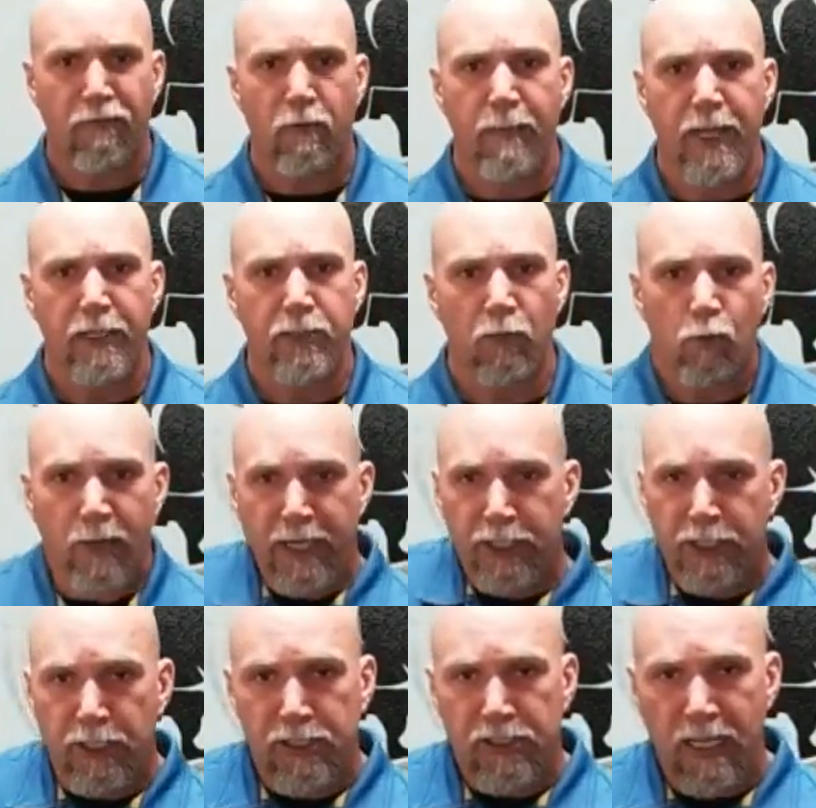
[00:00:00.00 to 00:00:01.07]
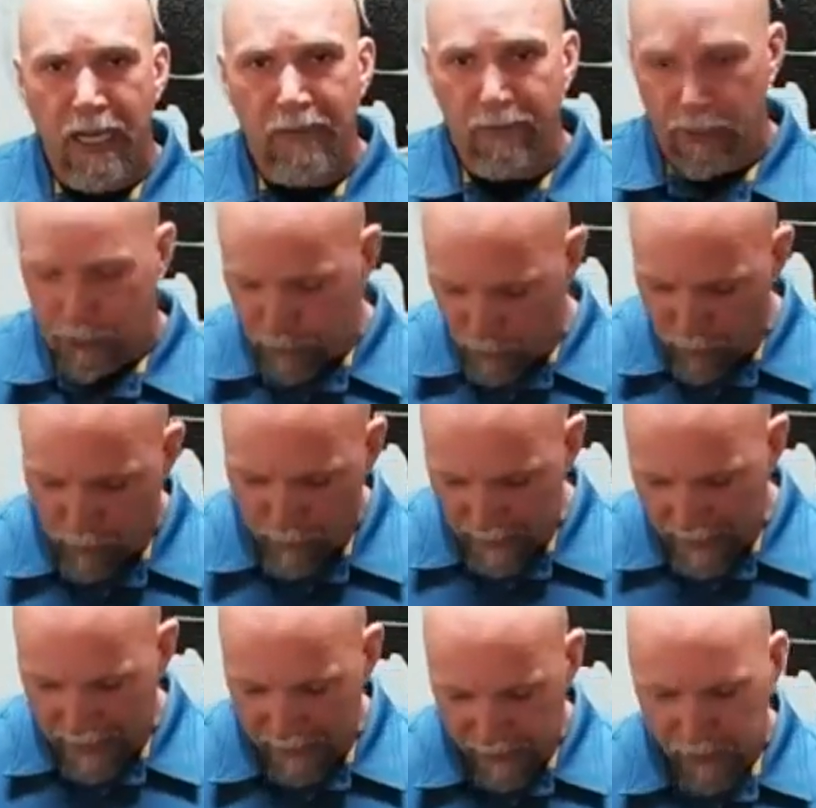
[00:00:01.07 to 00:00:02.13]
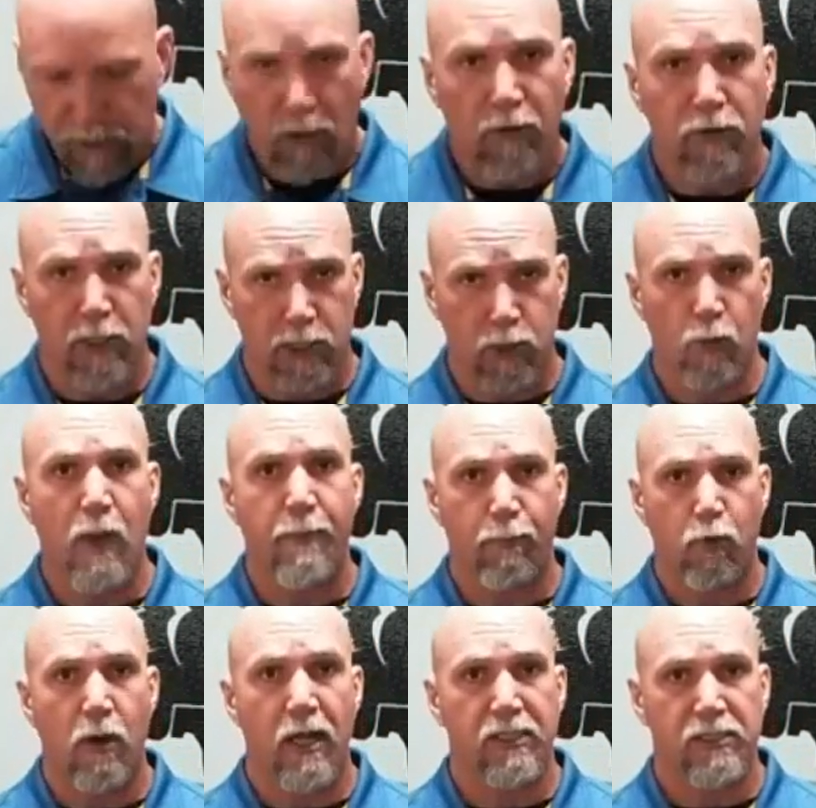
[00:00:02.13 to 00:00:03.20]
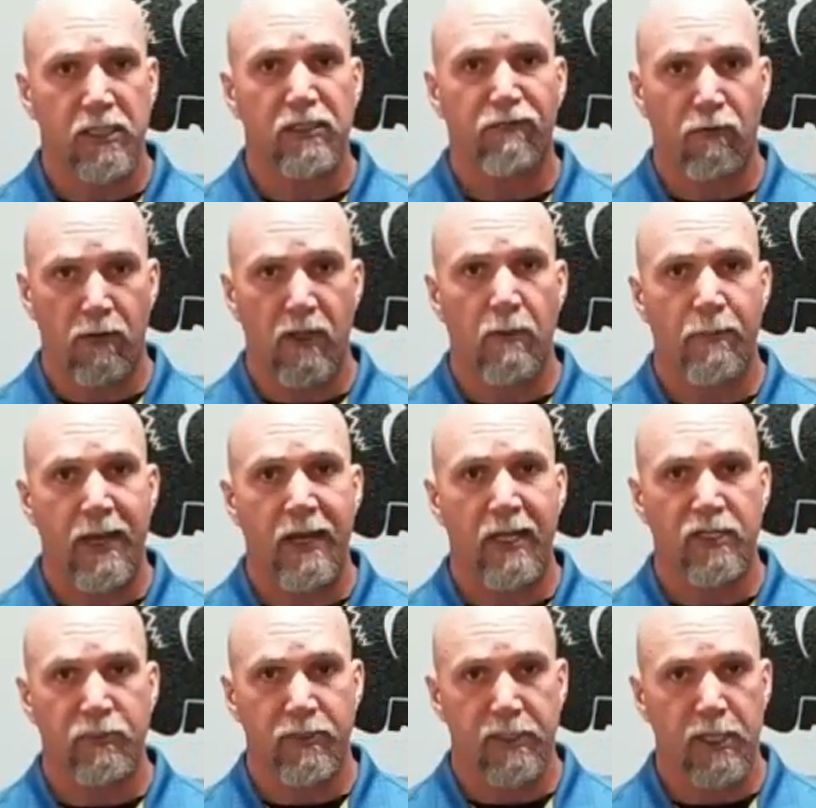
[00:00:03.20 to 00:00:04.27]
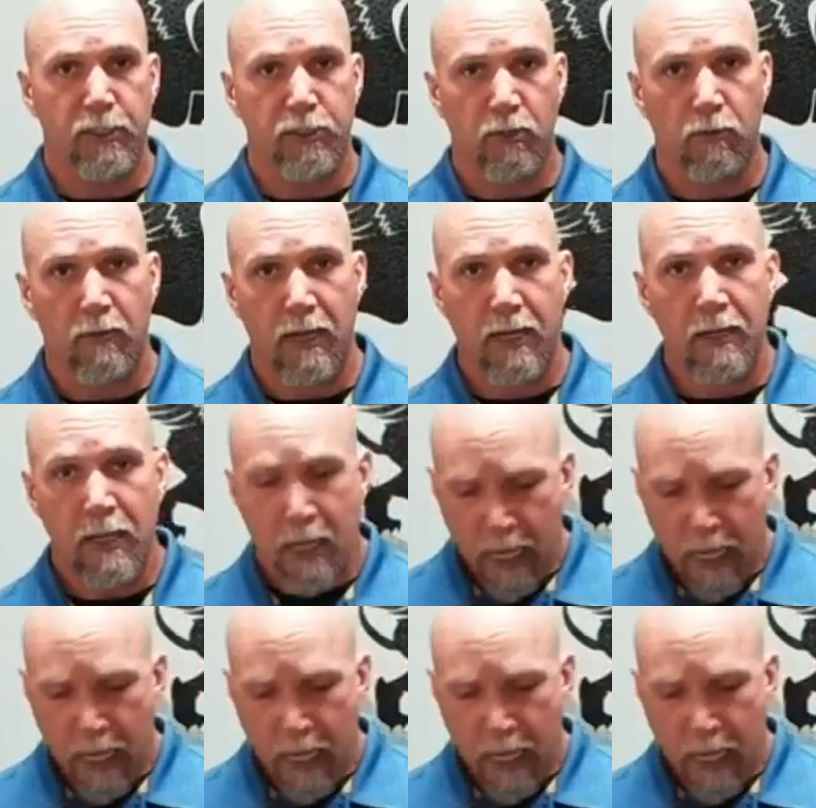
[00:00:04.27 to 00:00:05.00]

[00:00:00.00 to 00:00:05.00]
for me to reach inside the shirt and start the sweep process for the appendix position, okay?